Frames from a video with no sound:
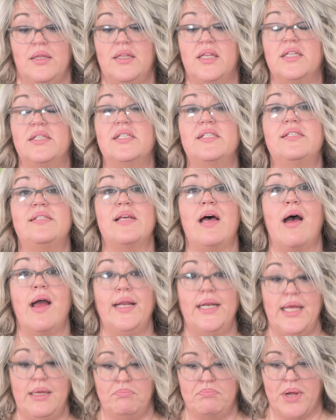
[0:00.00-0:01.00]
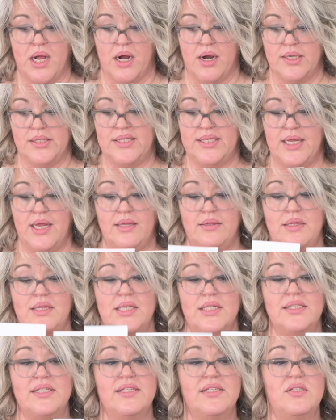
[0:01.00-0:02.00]
the designing part. And
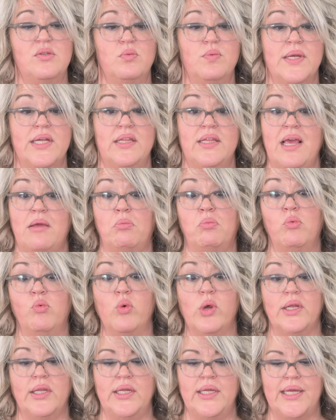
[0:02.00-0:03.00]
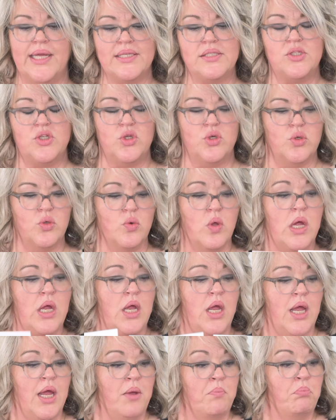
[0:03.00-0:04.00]
this is when they really get to
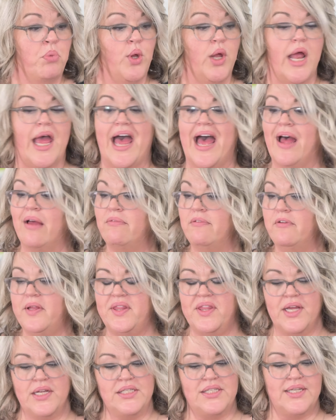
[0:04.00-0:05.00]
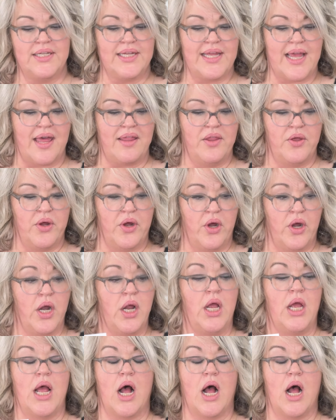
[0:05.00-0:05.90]
put everything together,